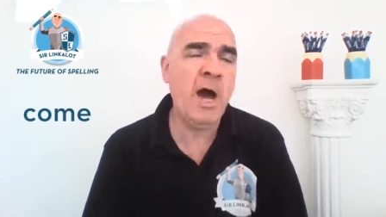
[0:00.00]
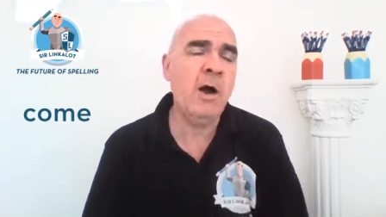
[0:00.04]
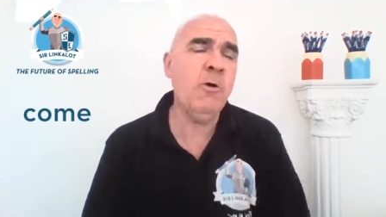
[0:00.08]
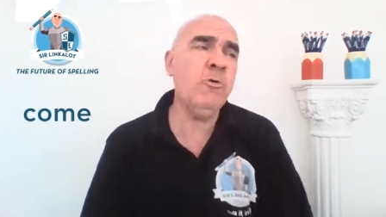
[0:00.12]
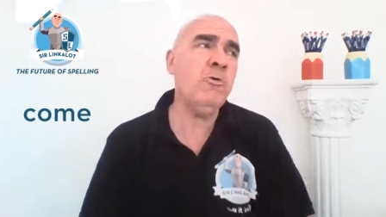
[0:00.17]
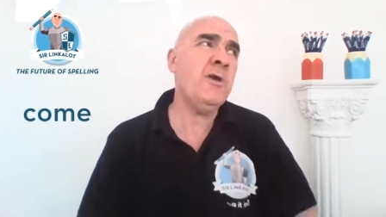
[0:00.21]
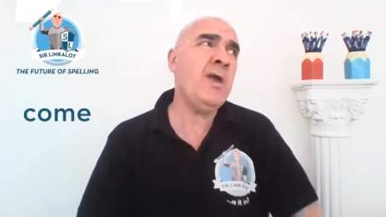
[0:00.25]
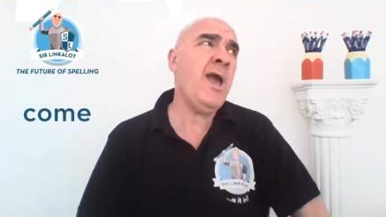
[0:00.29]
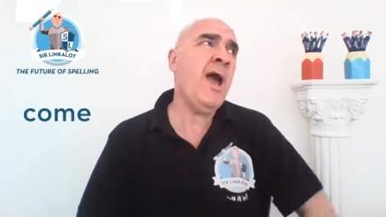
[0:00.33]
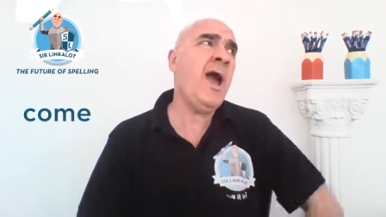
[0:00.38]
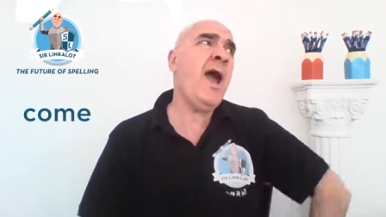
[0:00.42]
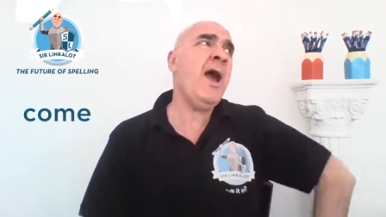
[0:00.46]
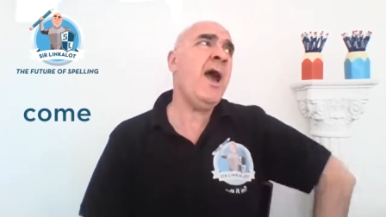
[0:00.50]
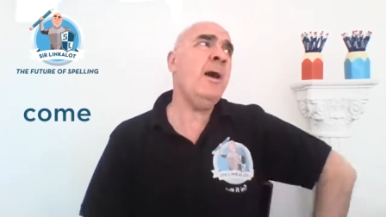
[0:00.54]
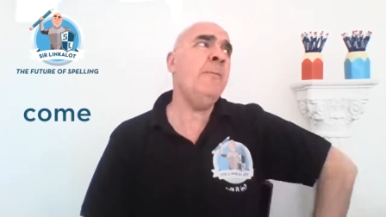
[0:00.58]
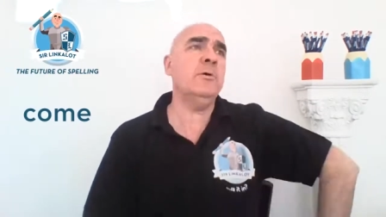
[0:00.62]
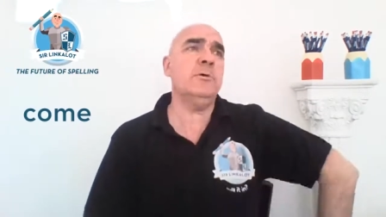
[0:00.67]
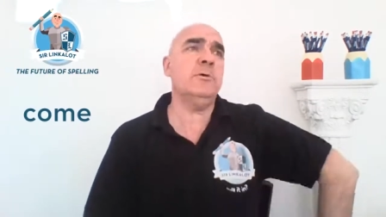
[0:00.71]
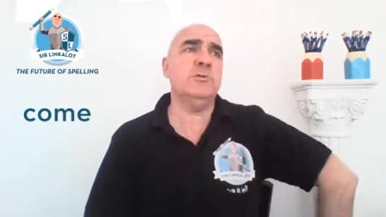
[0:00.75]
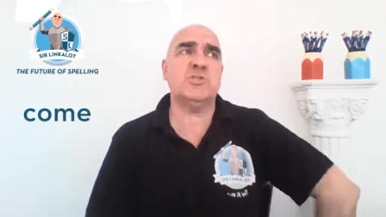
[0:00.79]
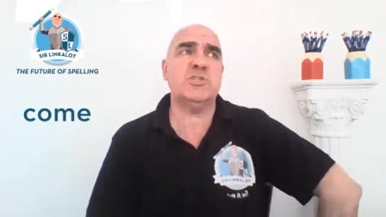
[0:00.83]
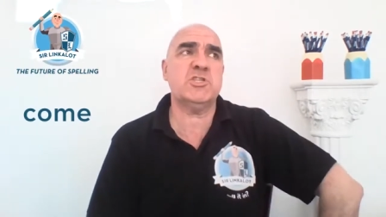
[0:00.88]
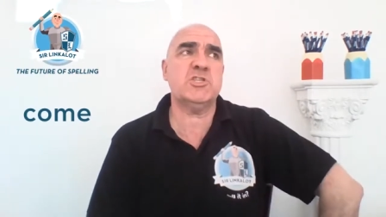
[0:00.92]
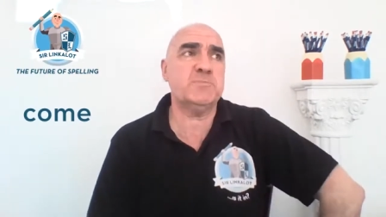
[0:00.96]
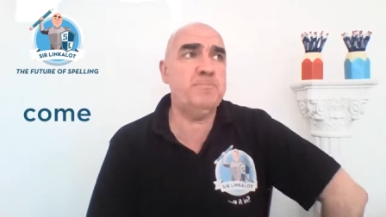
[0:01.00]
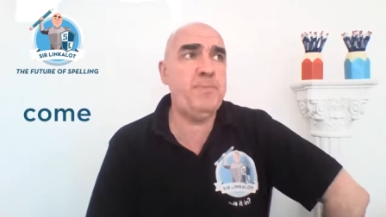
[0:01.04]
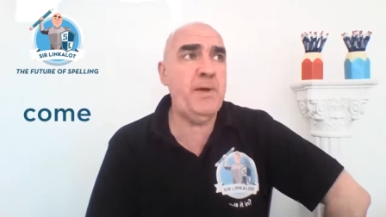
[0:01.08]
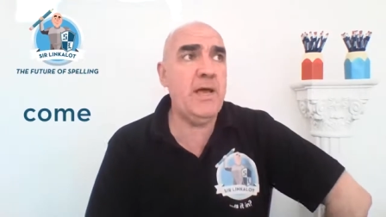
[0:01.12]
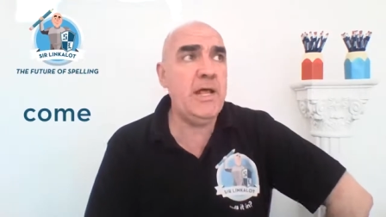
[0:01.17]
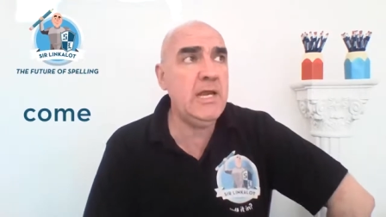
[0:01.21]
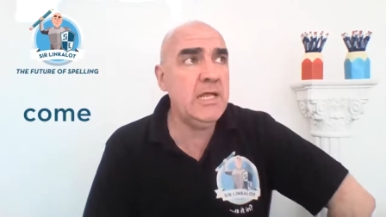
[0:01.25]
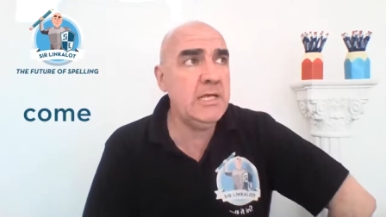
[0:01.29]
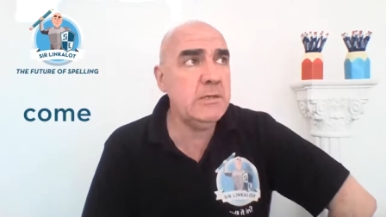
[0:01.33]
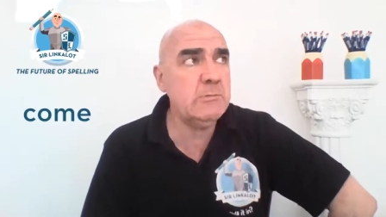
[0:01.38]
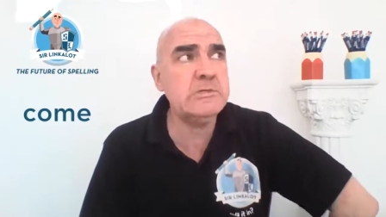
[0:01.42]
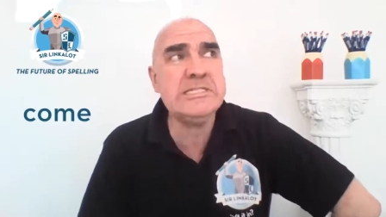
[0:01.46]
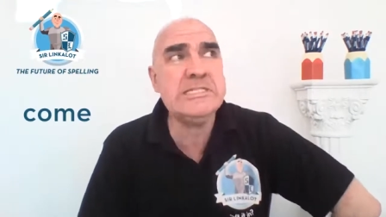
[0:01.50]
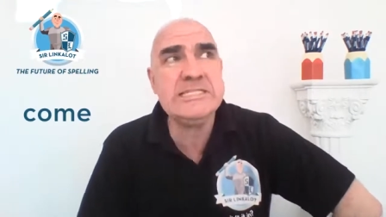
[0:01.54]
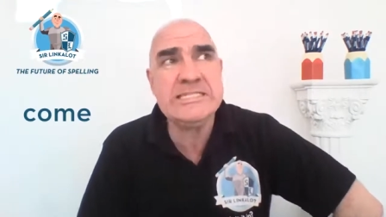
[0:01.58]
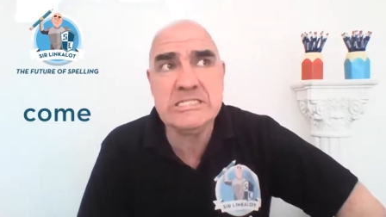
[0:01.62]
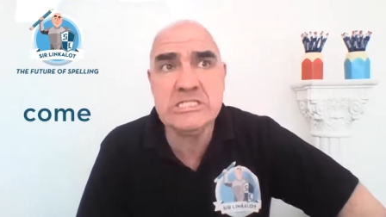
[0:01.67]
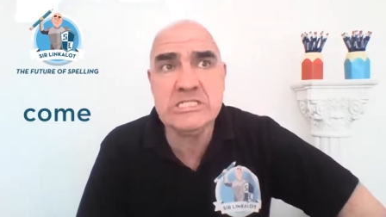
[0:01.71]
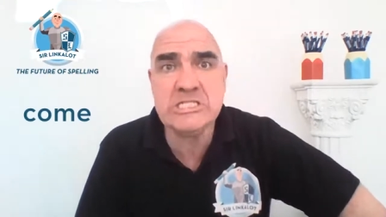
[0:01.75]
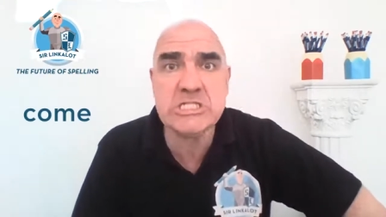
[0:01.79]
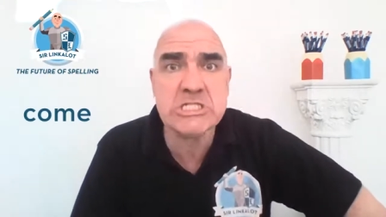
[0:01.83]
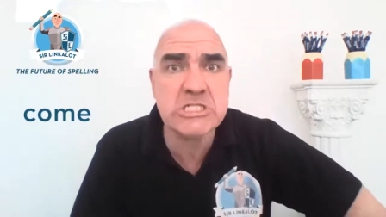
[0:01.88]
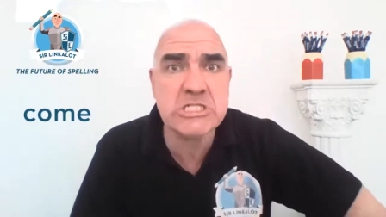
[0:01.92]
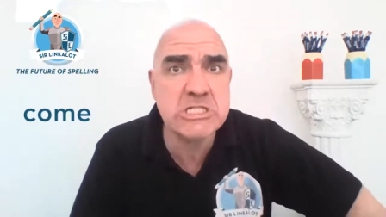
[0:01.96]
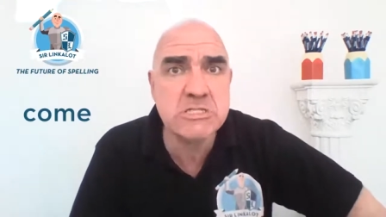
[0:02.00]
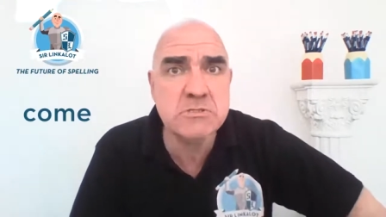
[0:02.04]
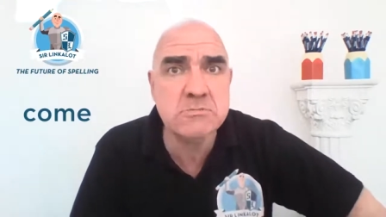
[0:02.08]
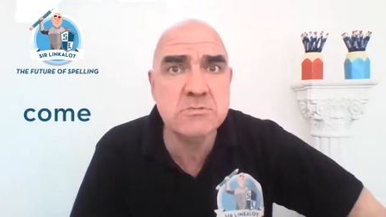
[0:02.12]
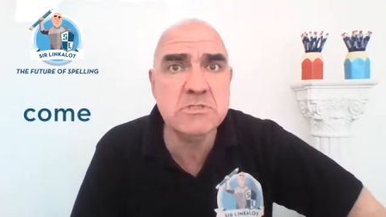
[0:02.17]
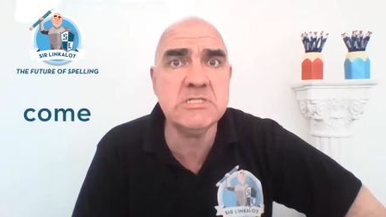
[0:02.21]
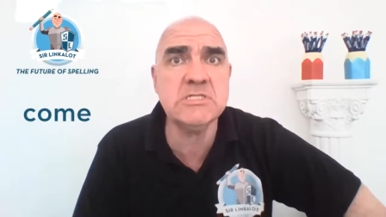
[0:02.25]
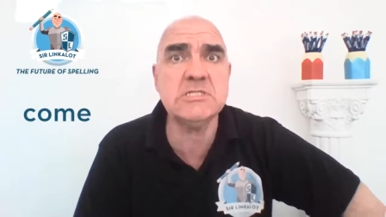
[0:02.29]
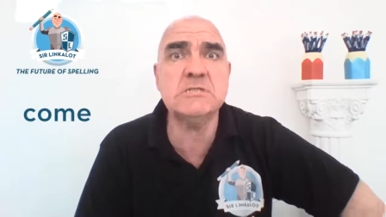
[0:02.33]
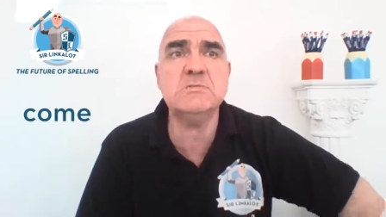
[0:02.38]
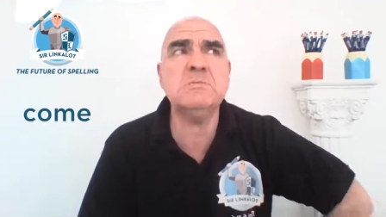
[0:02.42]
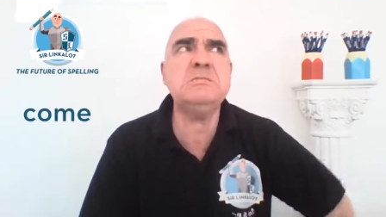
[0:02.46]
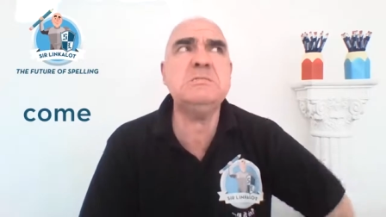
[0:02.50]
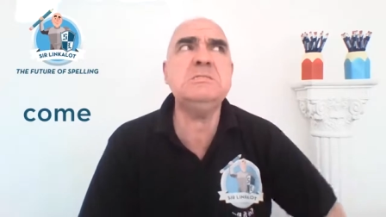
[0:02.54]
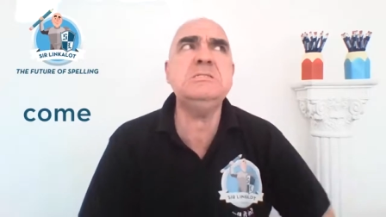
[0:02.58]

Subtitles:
Oh, come on, spelling. What are you doing?